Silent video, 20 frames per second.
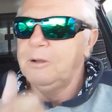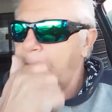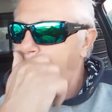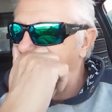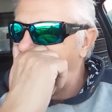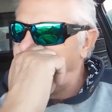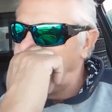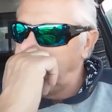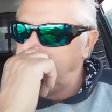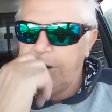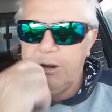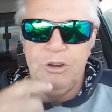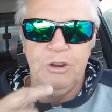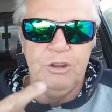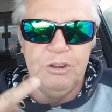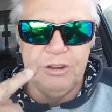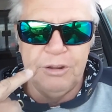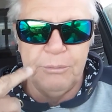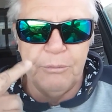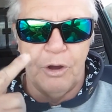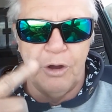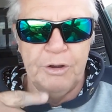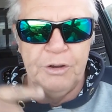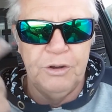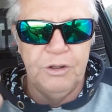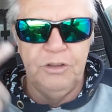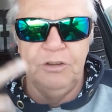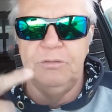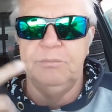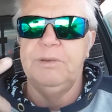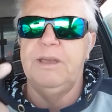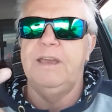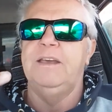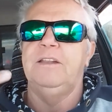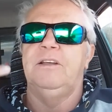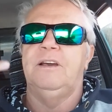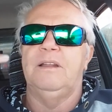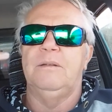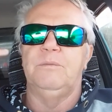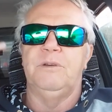hadn't been using my Neil
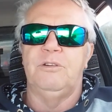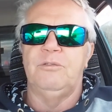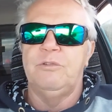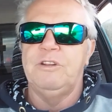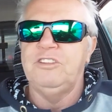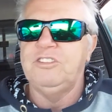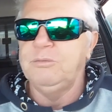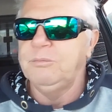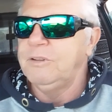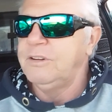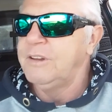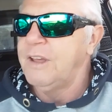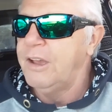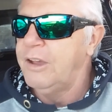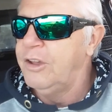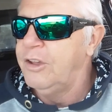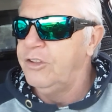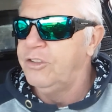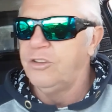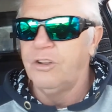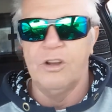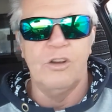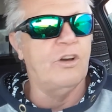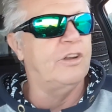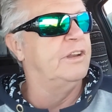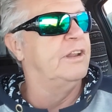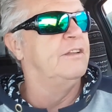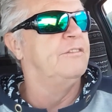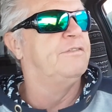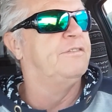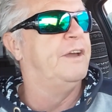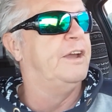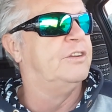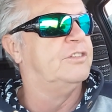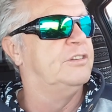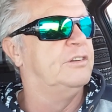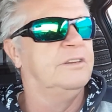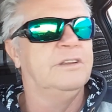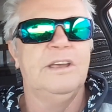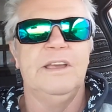Med, I hadn't been rinsing my nose, and I got an
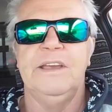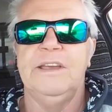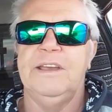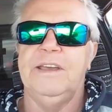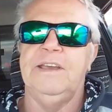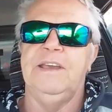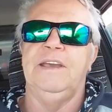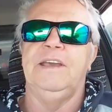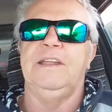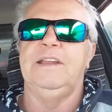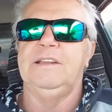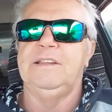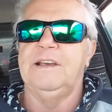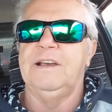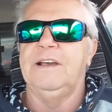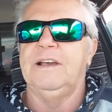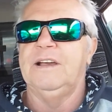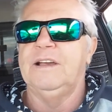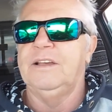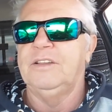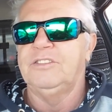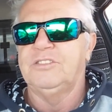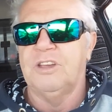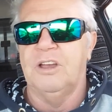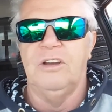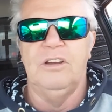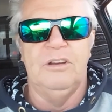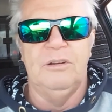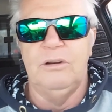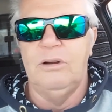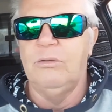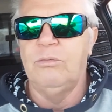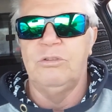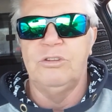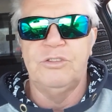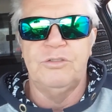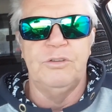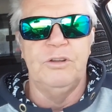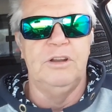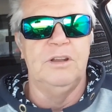infection, and so I
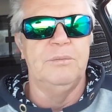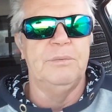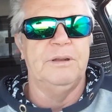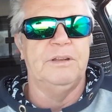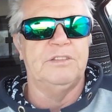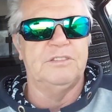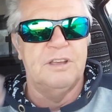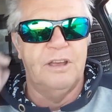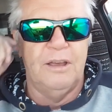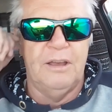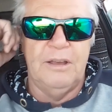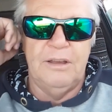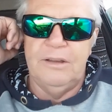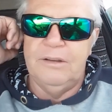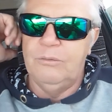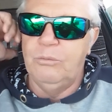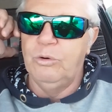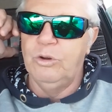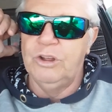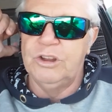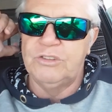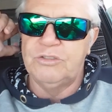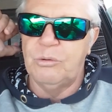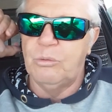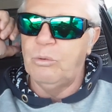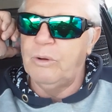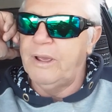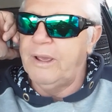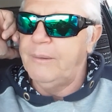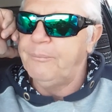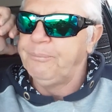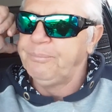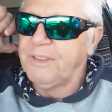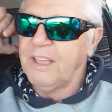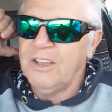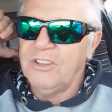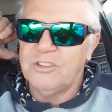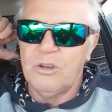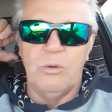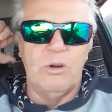was feeling a bit worse for wear.
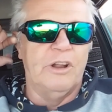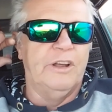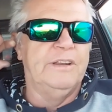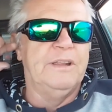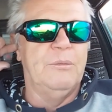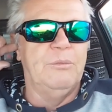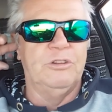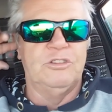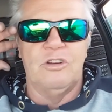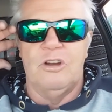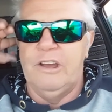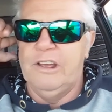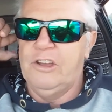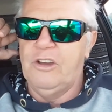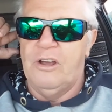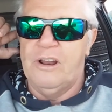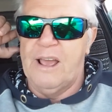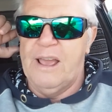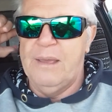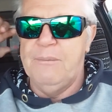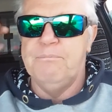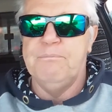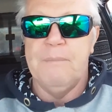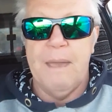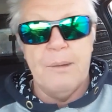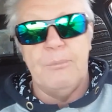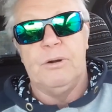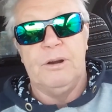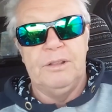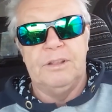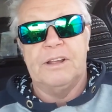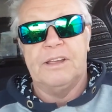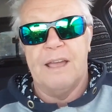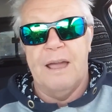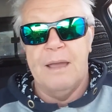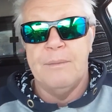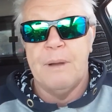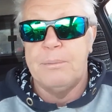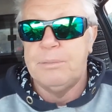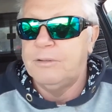So what I did was I got a memory that
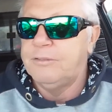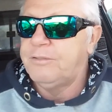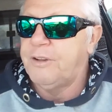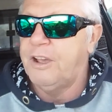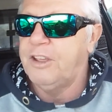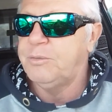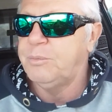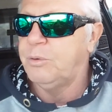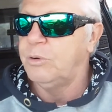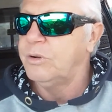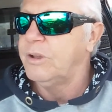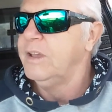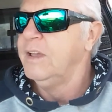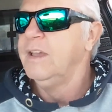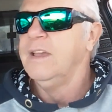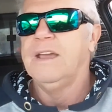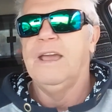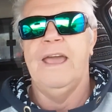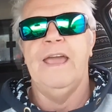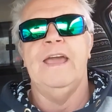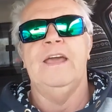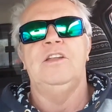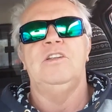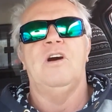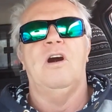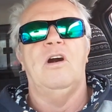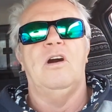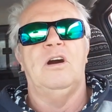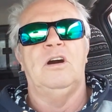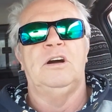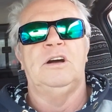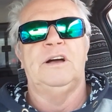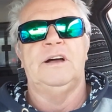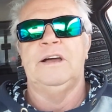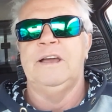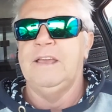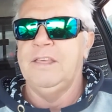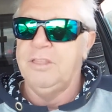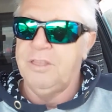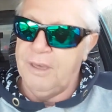came up on Facebook, and
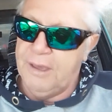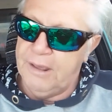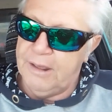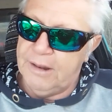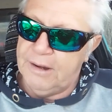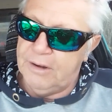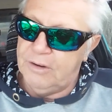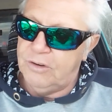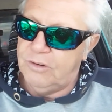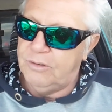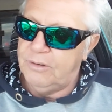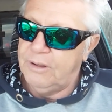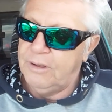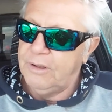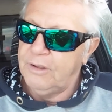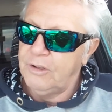I then